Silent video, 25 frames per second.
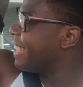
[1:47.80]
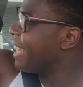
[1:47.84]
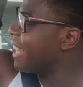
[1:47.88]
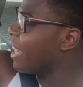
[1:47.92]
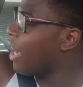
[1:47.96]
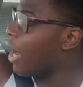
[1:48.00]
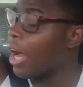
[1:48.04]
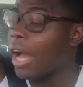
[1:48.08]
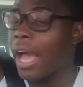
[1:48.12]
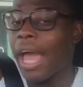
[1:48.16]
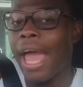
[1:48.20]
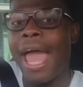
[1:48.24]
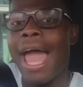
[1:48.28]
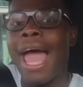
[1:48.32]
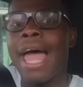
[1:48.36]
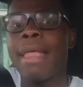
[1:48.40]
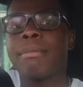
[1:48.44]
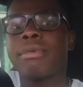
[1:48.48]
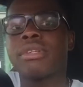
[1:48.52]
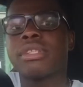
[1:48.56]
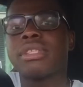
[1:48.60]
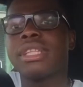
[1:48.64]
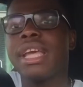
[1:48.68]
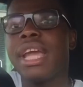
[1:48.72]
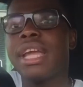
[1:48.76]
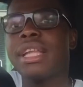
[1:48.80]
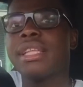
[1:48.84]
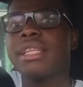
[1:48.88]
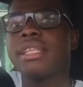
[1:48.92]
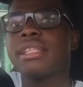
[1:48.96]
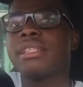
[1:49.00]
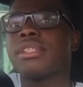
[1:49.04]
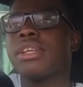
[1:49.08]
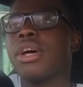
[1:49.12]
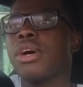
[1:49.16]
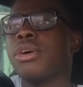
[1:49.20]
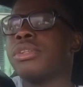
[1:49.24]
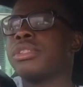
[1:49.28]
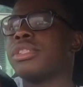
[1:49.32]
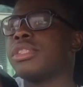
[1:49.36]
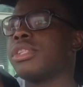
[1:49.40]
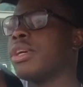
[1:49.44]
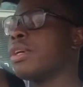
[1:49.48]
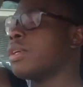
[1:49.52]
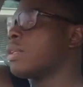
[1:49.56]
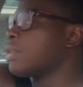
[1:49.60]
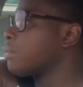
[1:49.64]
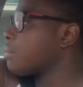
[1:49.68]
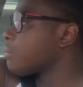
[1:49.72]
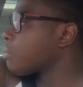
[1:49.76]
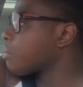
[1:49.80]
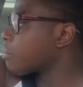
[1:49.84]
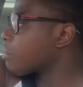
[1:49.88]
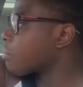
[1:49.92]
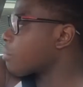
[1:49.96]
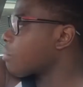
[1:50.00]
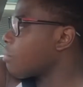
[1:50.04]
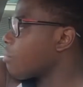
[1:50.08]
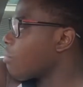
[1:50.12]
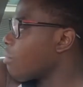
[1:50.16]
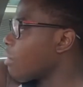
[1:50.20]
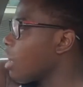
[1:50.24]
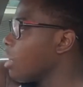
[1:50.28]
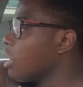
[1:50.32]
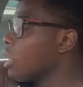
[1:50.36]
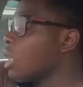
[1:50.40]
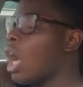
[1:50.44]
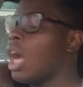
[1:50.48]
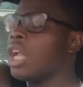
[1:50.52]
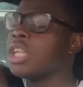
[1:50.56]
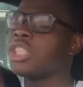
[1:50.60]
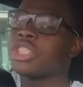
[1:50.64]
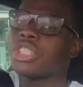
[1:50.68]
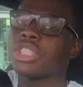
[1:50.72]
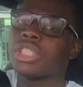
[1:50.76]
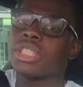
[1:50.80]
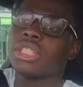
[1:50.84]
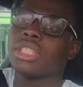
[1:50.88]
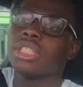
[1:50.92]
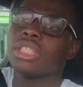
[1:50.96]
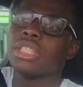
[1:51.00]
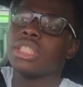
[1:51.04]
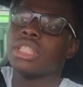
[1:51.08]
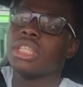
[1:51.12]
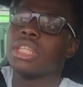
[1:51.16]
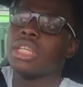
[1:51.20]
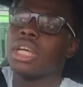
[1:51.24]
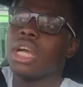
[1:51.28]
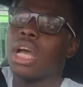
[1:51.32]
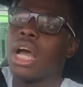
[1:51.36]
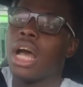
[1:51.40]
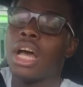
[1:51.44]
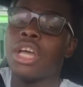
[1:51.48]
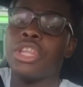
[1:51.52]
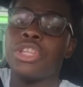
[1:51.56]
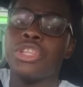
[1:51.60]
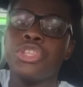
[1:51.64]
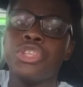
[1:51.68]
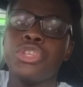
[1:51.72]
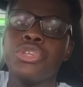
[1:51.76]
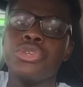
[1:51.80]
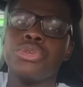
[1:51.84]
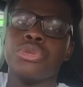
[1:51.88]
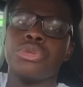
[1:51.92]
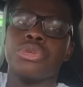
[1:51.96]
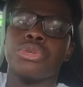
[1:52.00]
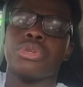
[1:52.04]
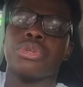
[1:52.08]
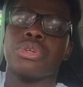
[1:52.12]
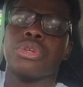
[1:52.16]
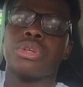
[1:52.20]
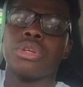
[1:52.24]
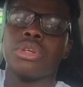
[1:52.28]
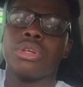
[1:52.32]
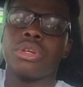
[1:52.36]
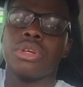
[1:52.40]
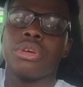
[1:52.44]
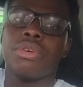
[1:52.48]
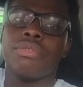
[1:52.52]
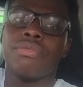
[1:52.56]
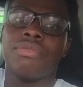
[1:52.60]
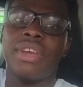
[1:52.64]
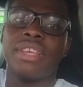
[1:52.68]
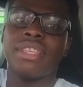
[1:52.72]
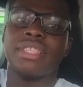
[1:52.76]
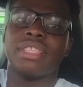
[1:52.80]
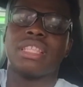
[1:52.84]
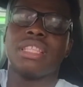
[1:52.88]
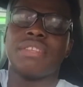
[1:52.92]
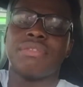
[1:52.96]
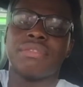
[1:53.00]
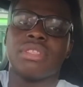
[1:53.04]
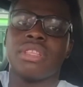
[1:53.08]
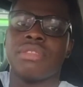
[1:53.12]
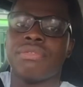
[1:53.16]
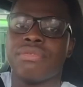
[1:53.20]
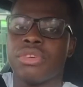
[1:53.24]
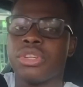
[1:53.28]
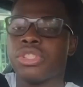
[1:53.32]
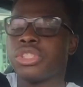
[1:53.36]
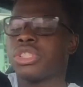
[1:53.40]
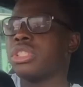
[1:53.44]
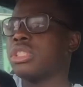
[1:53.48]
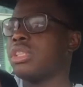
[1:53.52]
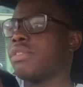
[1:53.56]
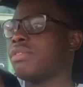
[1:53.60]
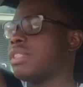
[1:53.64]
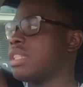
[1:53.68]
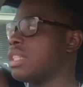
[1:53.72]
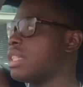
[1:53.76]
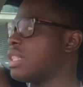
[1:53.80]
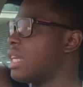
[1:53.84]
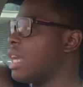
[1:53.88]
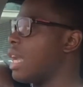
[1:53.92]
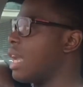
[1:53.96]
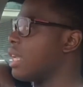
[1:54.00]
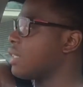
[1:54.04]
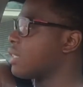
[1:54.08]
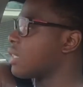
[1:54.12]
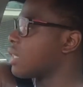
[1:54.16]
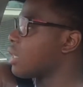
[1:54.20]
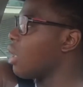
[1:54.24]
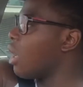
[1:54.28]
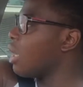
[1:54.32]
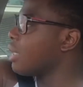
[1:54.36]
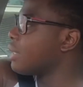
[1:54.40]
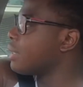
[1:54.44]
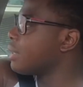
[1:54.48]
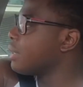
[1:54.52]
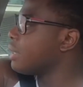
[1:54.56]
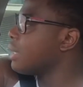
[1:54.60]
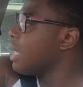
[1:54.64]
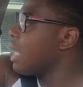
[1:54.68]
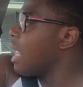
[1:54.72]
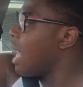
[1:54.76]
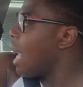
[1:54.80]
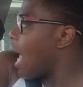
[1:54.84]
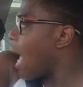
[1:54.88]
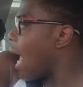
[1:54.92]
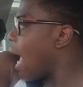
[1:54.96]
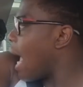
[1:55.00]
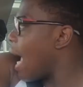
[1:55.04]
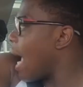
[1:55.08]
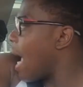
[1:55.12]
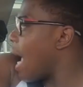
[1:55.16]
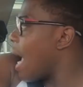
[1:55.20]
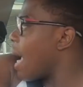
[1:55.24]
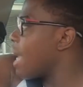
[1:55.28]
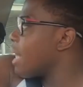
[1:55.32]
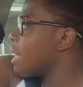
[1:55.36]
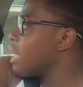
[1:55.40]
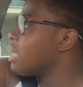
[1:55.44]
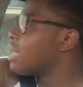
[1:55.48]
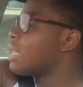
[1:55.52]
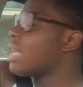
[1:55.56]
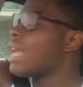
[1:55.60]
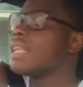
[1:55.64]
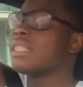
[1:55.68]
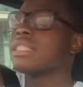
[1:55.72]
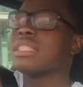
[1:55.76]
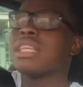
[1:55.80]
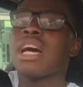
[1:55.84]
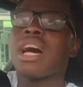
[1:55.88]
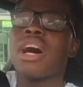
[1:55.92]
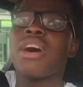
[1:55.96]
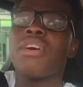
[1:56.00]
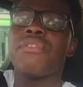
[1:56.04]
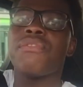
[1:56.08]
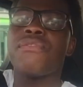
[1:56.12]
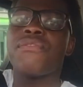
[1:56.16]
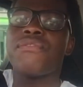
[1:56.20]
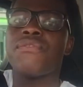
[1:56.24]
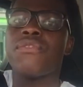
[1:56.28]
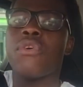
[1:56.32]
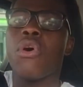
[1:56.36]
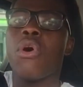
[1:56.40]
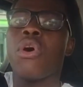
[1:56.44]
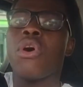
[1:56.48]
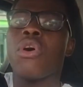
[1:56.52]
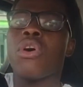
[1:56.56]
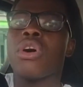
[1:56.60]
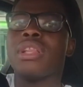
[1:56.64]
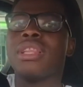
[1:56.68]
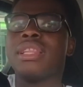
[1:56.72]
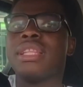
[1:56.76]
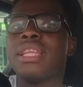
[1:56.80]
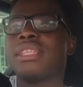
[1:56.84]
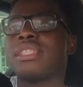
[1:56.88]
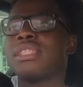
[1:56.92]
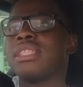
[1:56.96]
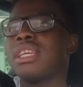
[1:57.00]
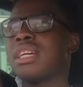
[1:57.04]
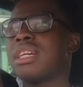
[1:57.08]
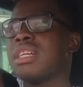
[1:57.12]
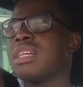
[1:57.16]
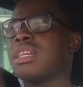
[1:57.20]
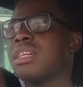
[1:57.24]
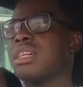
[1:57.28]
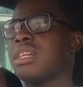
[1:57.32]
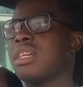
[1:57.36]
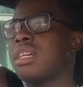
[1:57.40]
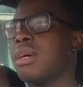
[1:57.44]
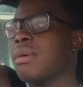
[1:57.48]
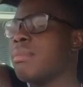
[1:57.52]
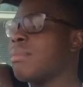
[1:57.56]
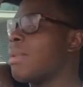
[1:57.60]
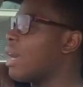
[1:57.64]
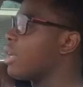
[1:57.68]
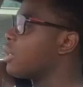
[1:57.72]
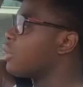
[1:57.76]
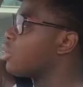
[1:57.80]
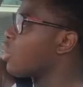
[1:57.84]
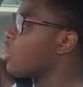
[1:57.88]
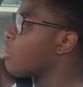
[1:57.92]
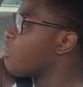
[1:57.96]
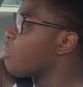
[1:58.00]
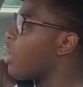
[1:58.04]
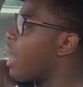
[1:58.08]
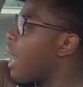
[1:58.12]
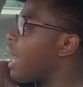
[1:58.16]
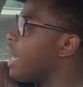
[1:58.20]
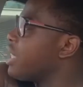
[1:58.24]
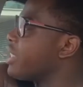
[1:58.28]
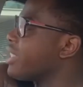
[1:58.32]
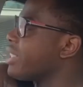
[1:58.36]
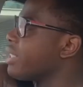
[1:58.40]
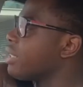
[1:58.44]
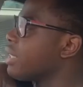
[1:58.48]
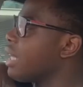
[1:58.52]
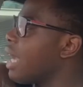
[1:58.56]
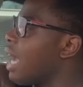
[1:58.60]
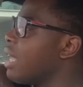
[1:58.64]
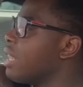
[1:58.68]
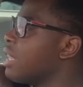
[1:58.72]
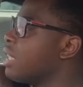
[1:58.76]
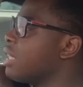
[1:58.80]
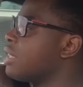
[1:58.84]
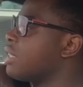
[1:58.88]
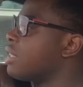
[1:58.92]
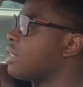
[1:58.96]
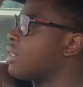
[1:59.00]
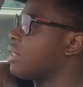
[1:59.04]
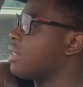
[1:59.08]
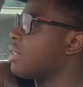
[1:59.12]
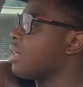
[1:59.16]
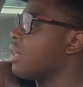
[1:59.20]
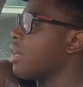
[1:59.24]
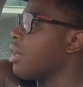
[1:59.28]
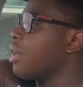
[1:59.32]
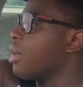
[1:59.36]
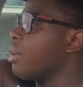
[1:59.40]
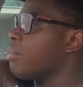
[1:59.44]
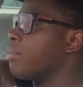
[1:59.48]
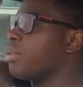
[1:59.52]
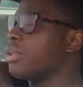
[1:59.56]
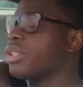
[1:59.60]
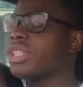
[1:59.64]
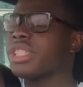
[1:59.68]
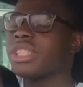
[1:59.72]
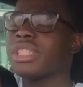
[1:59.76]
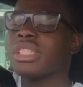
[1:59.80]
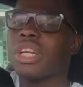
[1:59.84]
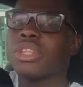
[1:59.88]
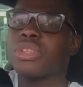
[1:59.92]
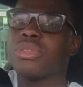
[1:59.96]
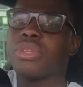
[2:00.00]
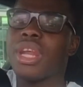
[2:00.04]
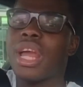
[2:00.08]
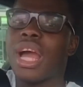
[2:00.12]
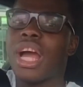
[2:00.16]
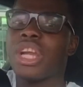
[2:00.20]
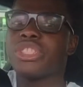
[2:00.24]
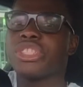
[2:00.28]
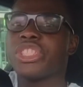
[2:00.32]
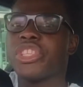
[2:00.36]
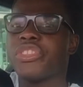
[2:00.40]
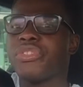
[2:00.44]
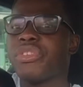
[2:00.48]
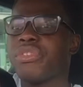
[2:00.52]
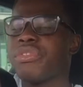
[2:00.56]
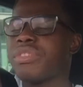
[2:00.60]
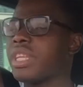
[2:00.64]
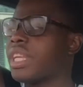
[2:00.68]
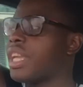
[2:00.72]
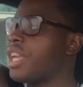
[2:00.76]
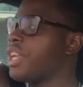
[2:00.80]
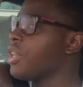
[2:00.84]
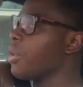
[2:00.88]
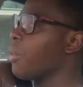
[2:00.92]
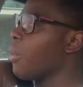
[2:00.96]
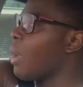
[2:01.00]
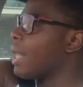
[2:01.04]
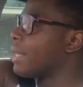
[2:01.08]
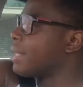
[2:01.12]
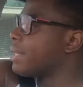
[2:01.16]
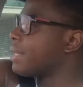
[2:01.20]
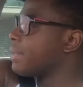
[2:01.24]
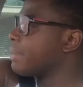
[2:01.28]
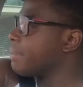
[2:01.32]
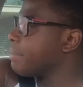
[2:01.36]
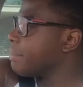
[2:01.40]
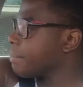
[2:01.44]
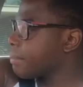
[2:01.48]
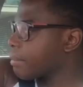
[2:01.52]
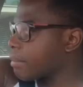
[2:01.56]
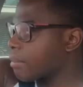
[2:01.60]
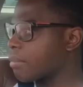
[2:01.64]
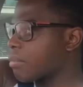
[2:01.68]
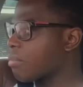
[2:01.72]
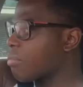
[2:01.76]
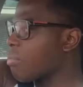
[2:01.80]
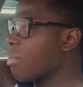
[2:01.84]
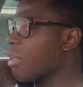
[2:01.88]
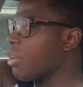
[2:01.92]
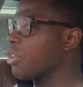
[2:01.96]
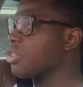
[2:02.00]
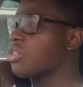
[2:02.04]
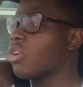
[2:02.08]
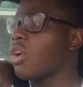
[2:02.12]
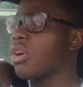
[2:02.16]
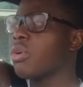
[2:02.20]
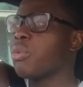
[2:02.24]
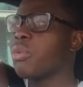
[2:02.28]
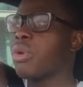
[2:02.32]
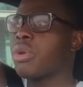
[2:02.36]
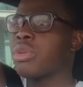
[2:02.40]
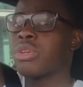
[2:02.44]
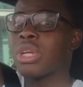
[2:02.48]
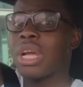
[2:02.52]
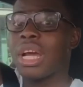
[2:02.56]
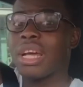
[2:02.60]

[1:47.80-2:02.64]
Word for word: Yeah, and Mercedes also launched a new facelifted version of the S-Class, and it has a four liter bi-turbo engine, and it's pushing out three hundred fifty kilowatts, so you